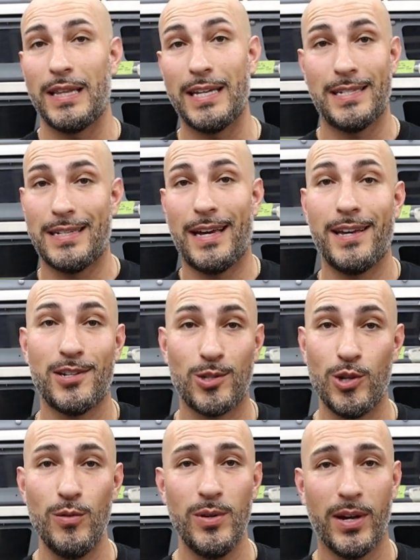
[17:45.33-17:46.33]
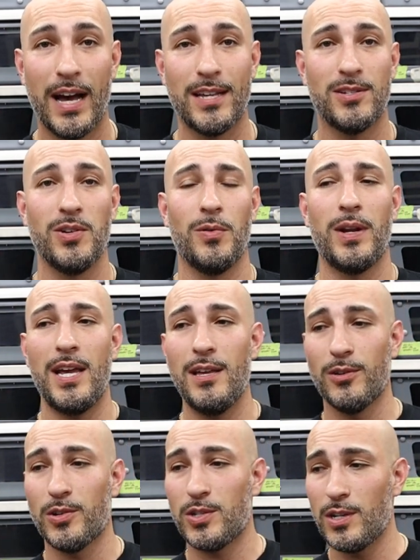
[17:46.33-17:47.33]
At least I assume you guys don't
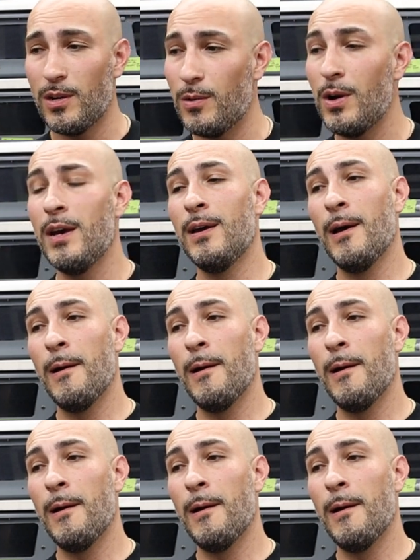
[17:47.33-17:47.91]
either. So